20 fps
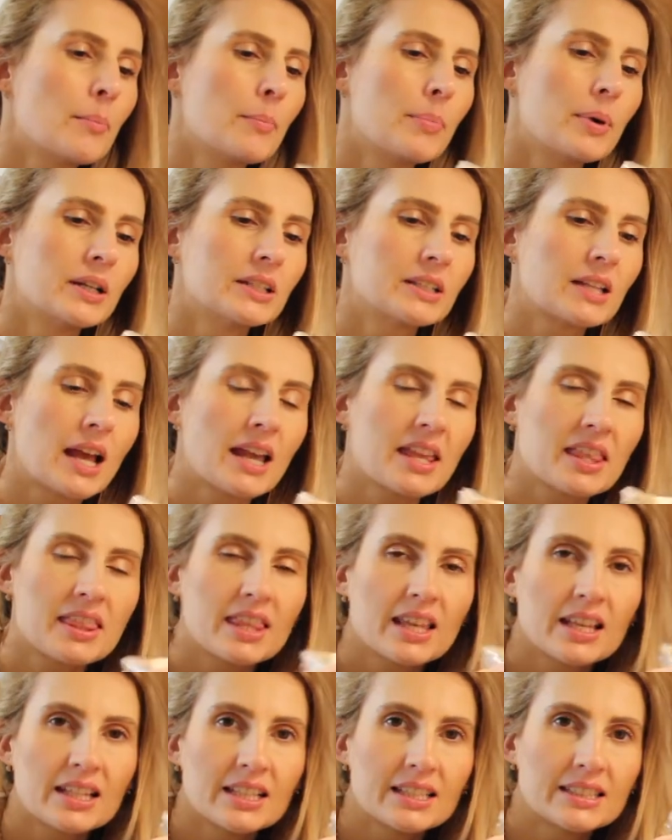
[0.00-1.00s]
but I
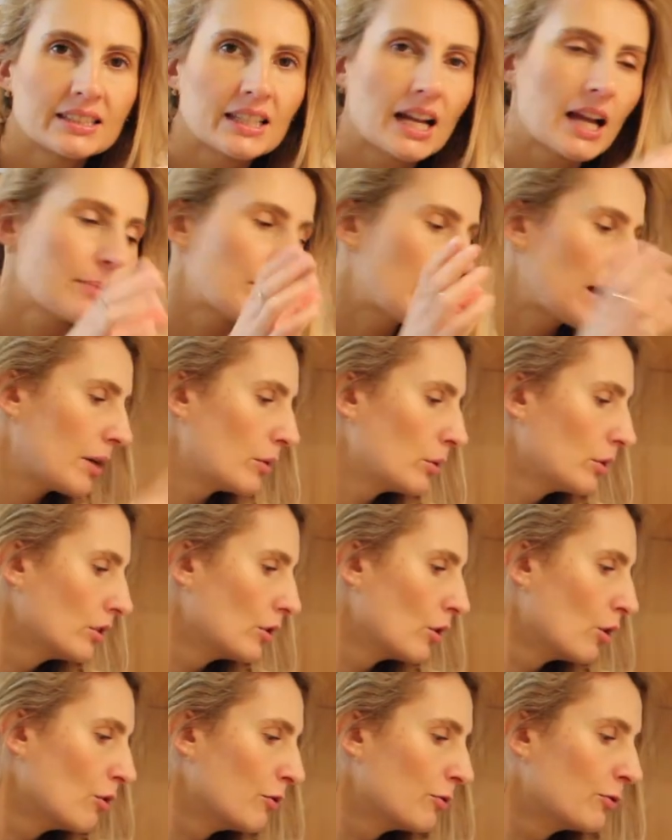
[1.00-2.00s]
think this time I will
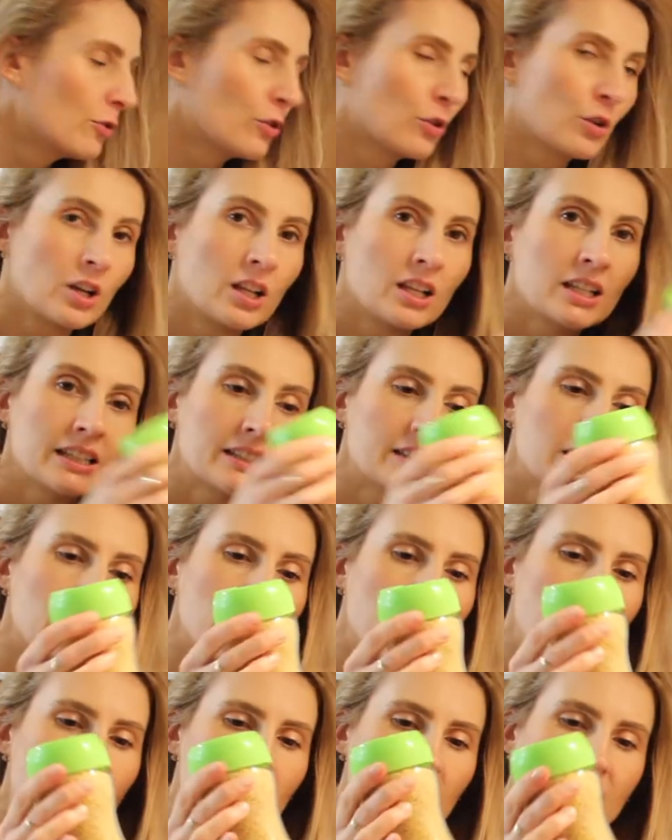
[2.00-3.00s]
go for little
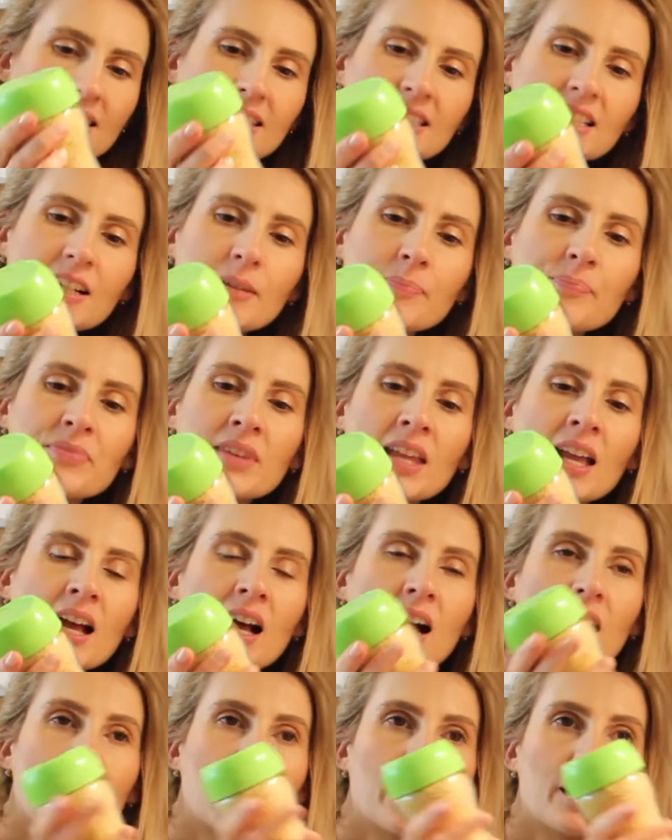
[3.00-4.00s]
pasta.
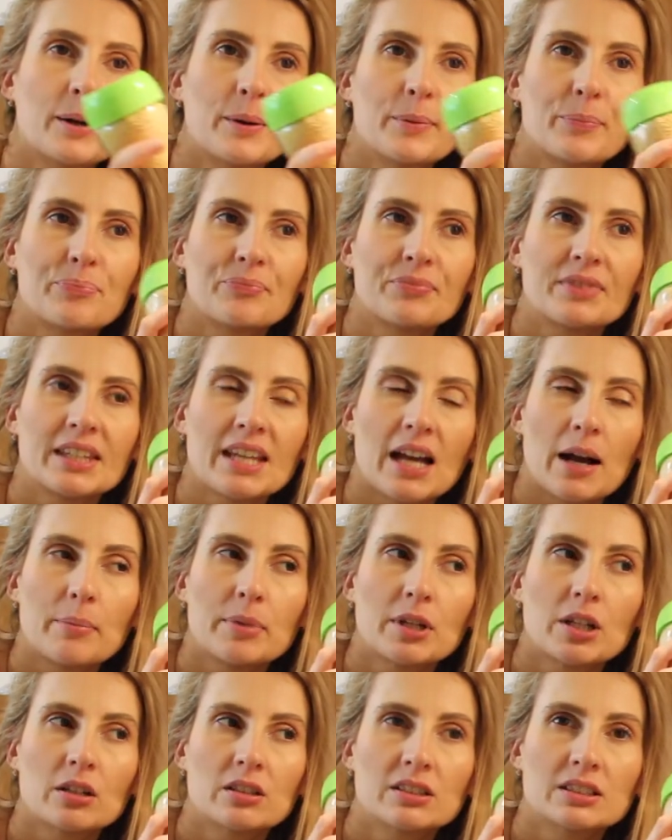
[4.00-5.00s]
Um, yeah,
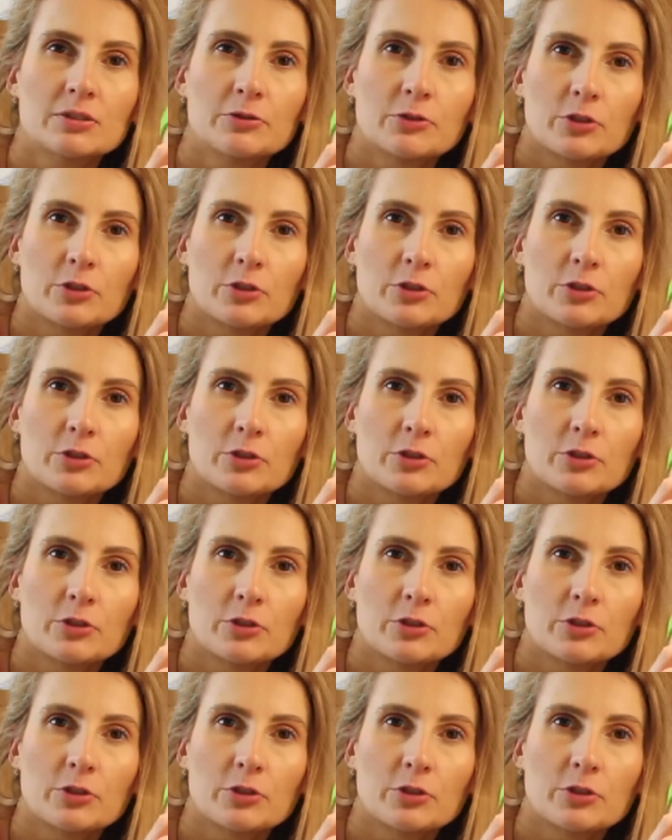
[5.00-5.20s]
because